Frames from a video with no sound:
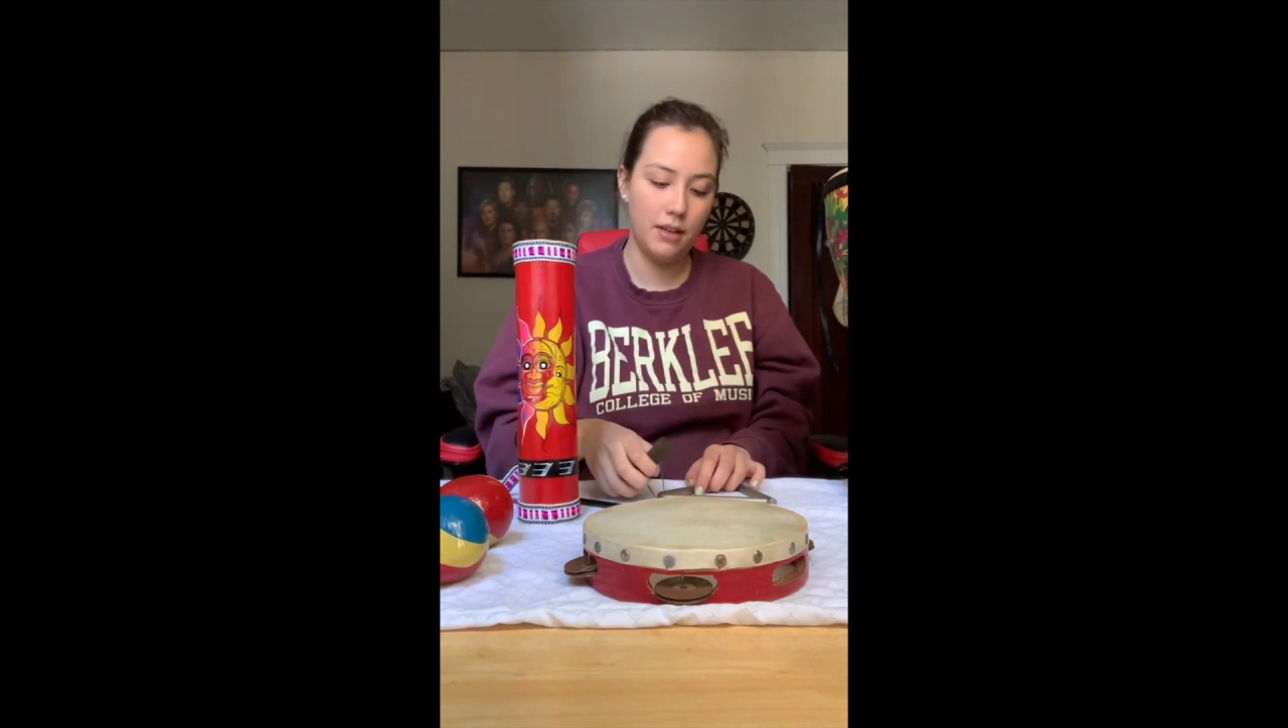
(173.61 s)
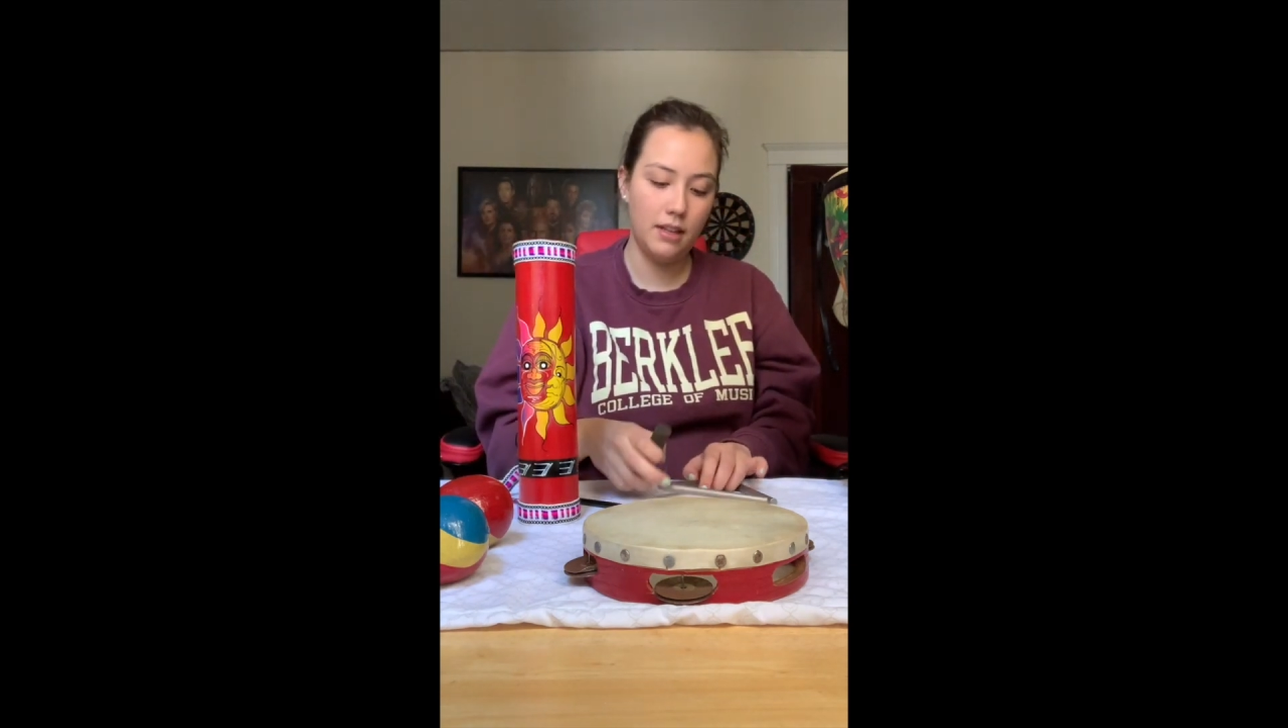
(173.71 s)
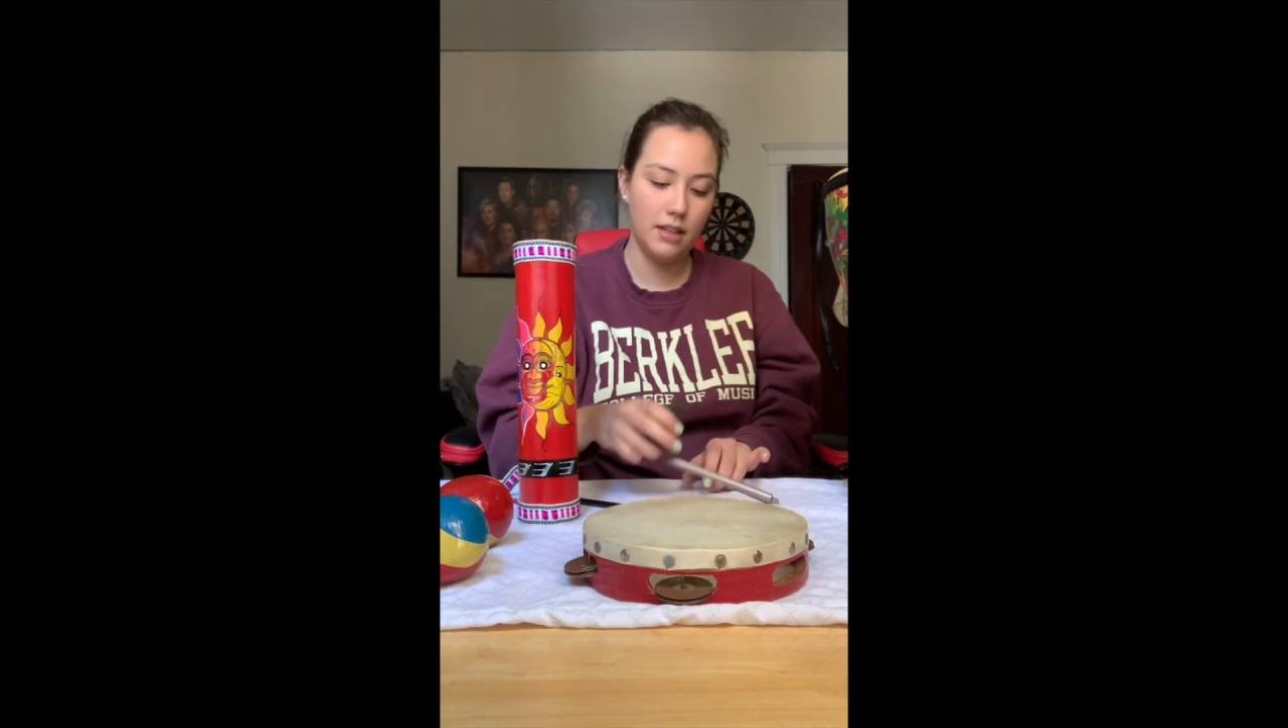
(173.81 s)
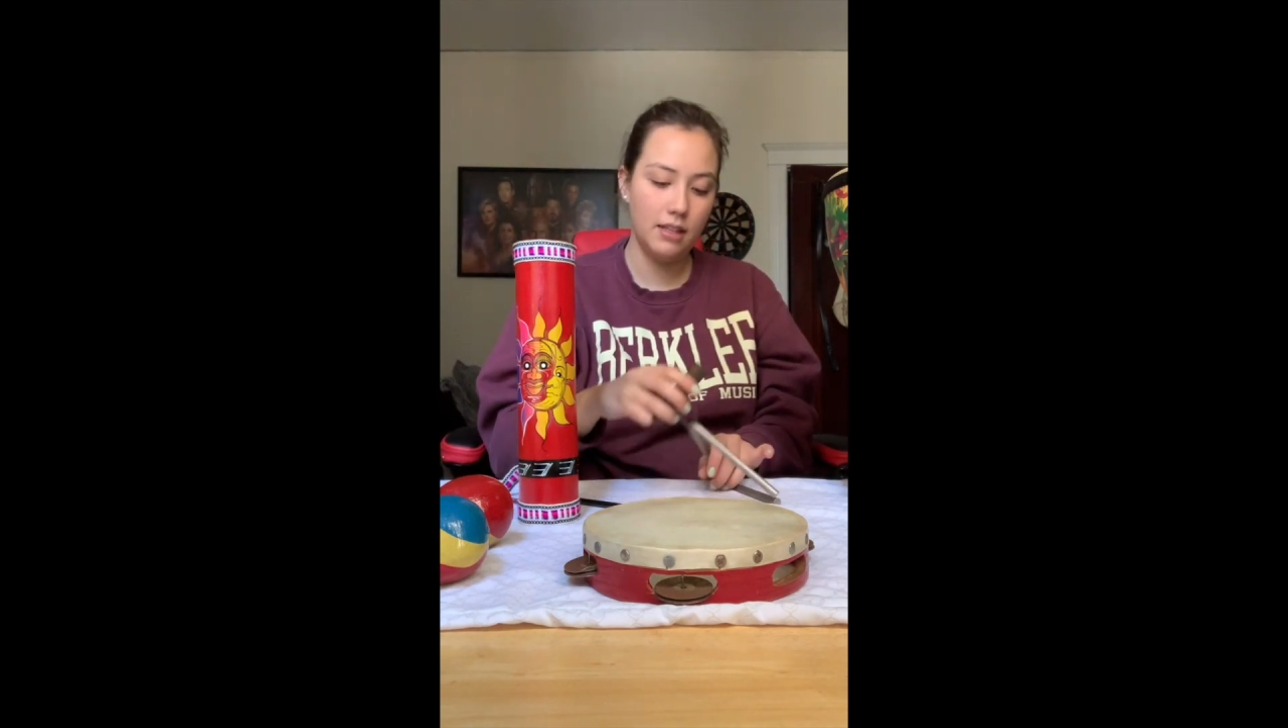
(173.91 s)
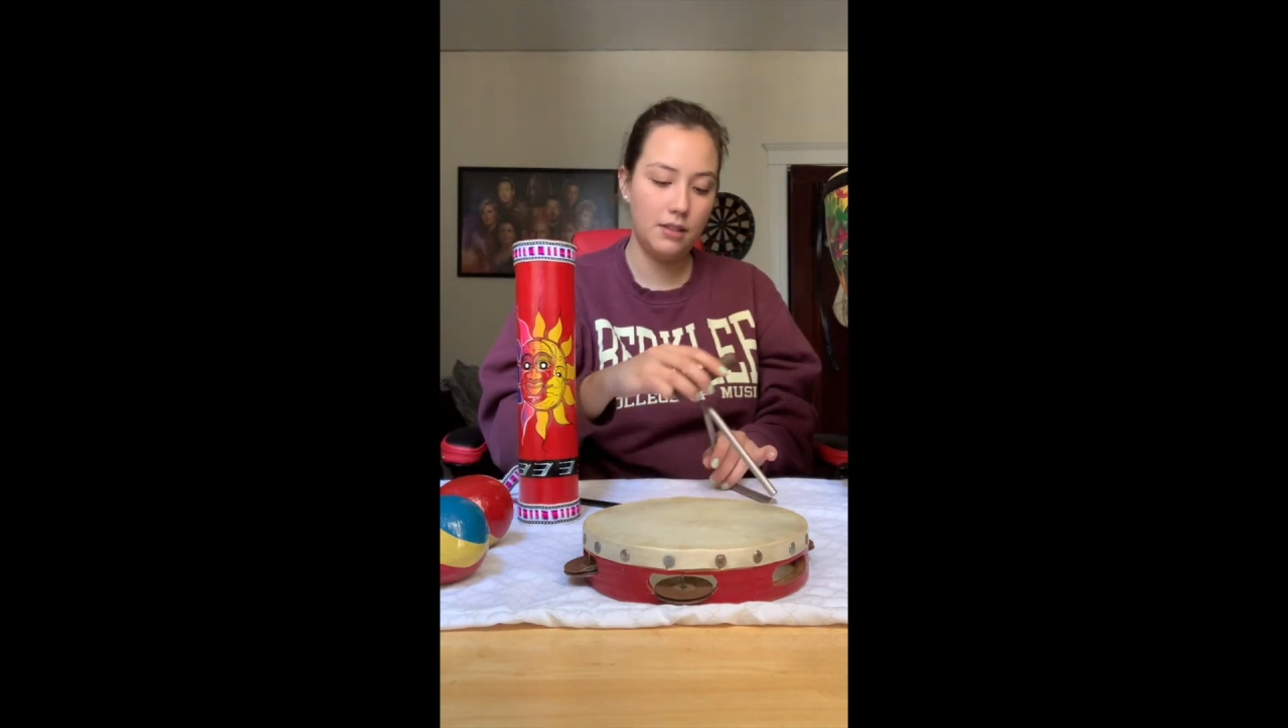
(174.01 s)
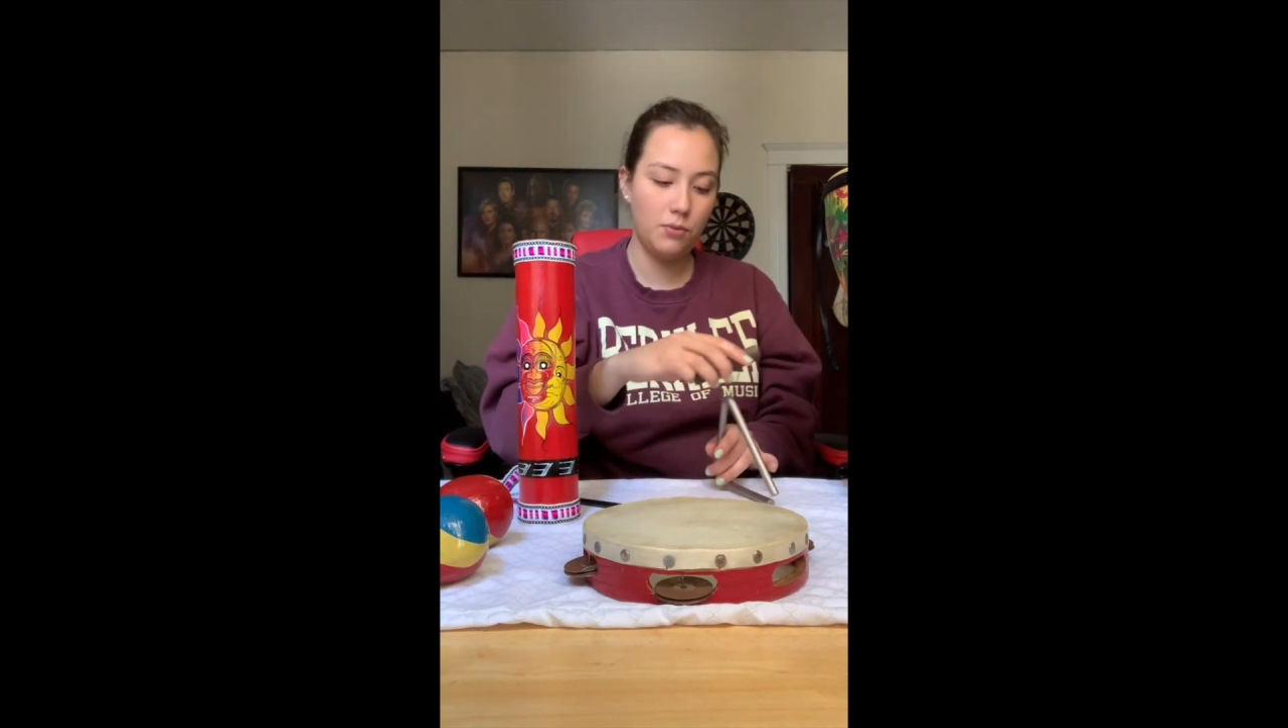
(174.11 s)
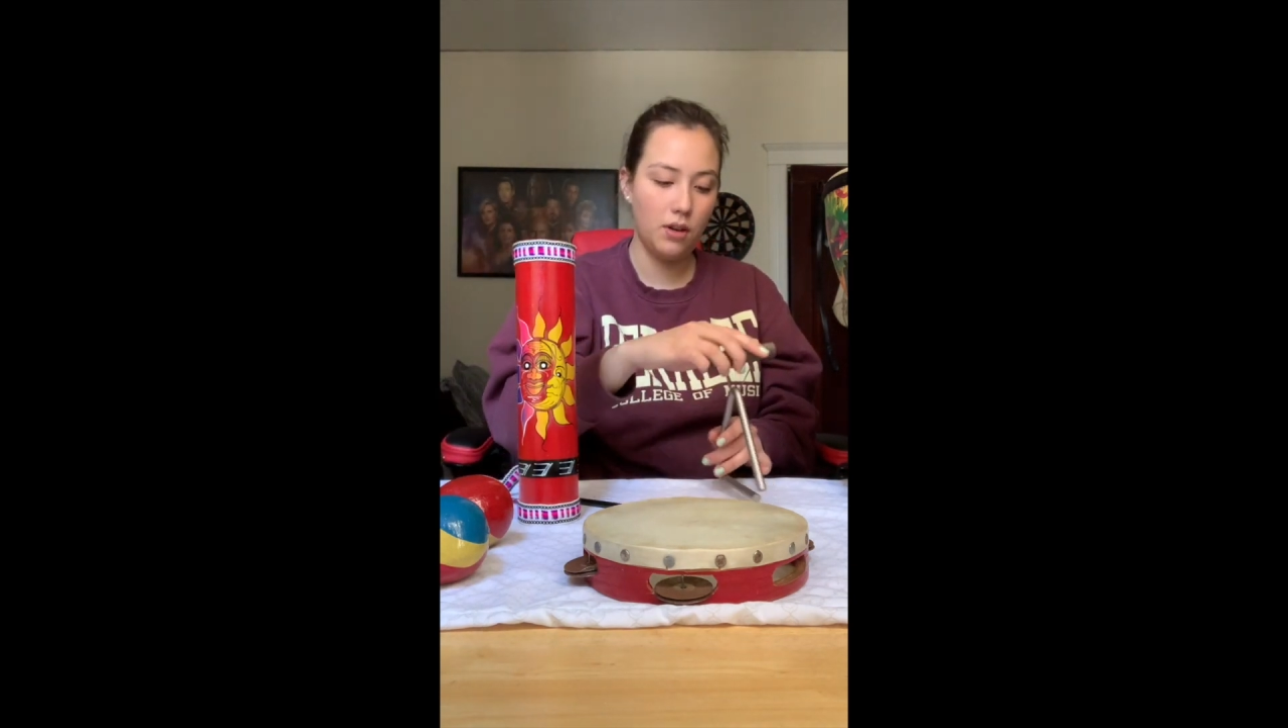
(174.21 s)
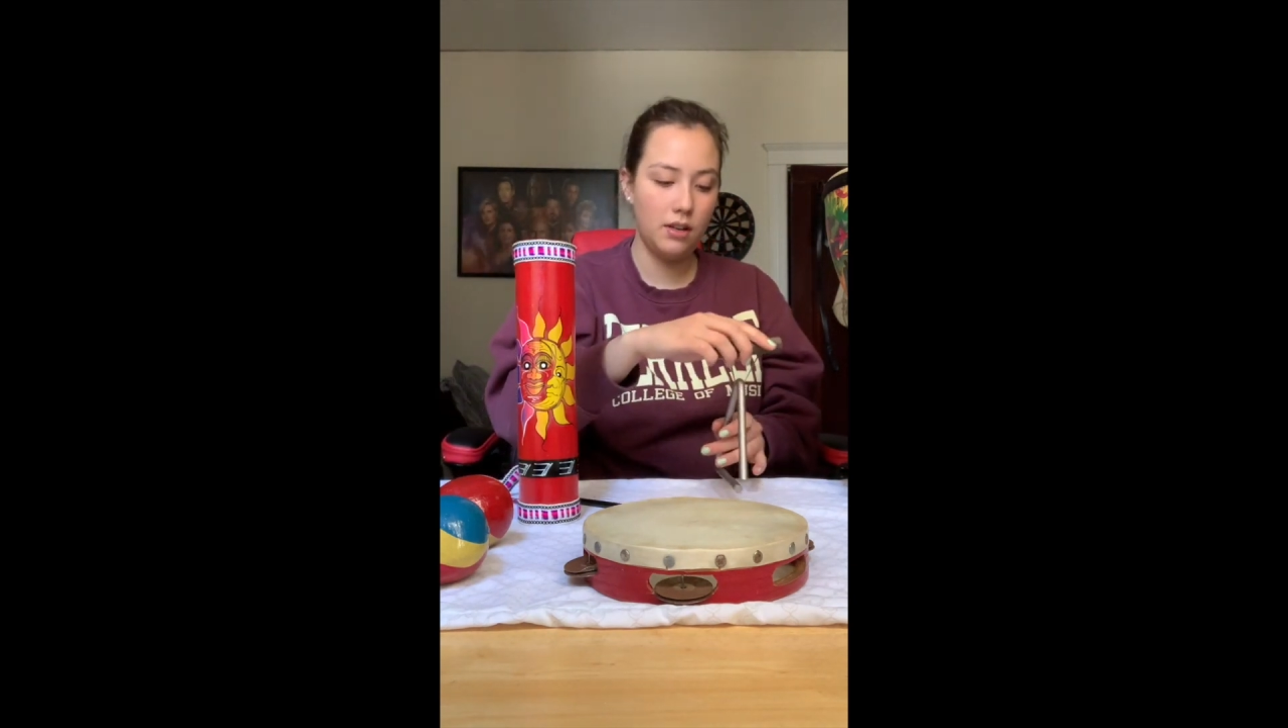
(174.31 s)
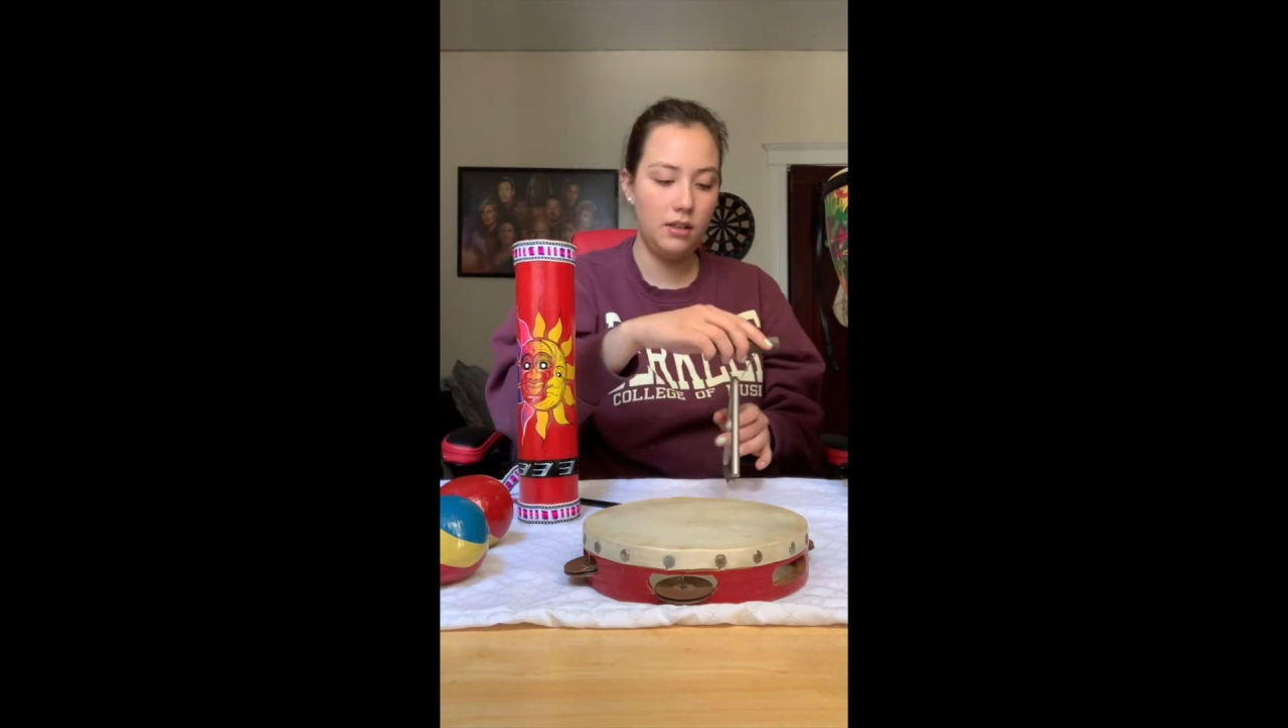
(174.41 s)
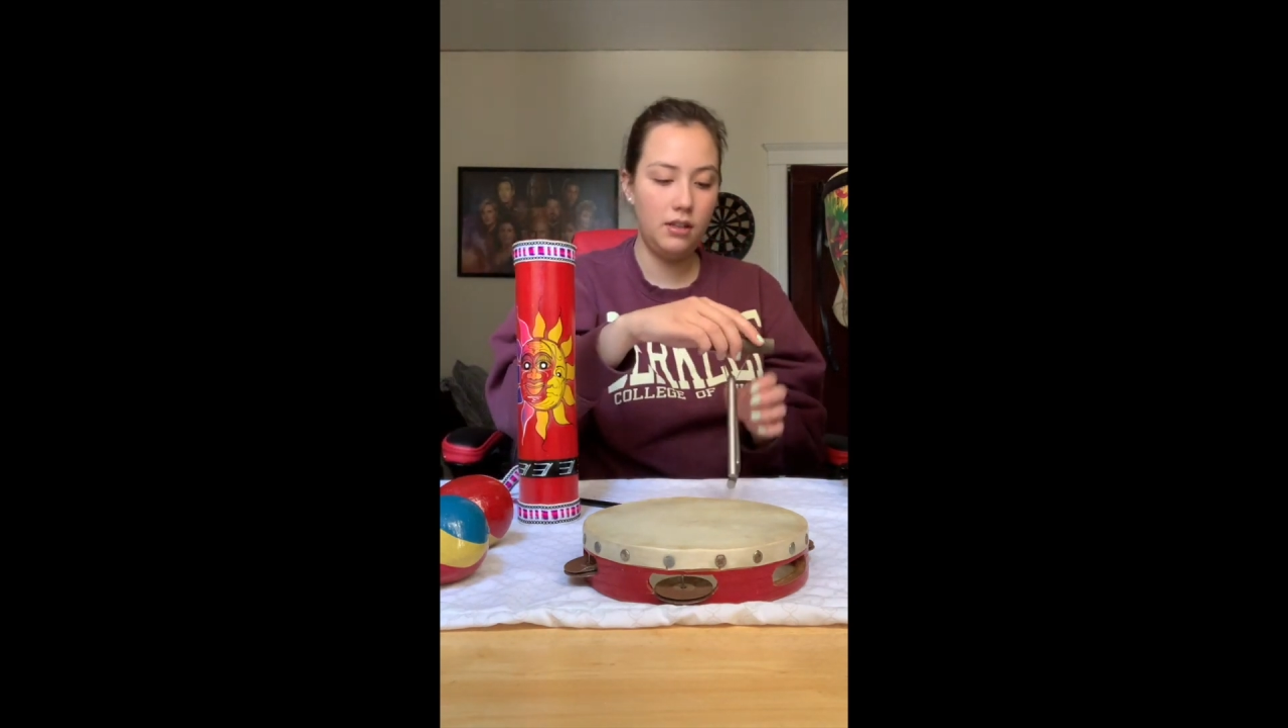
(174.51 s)
This
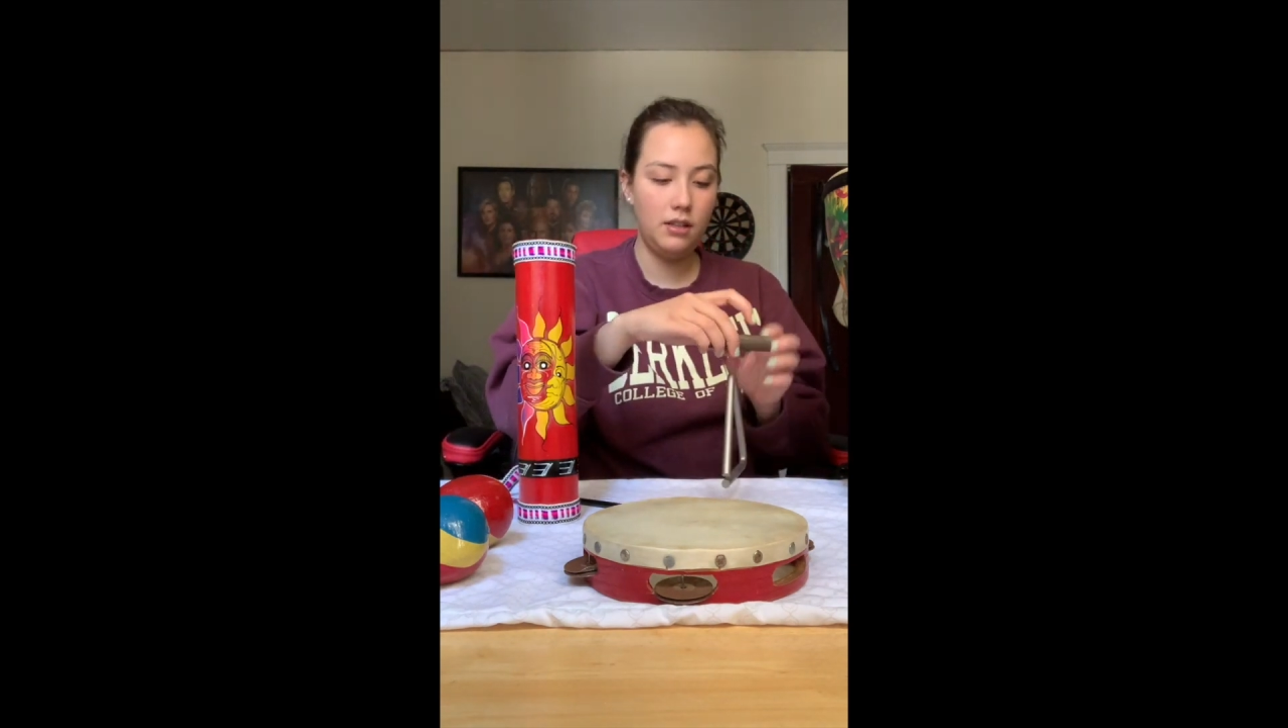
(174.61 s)
one,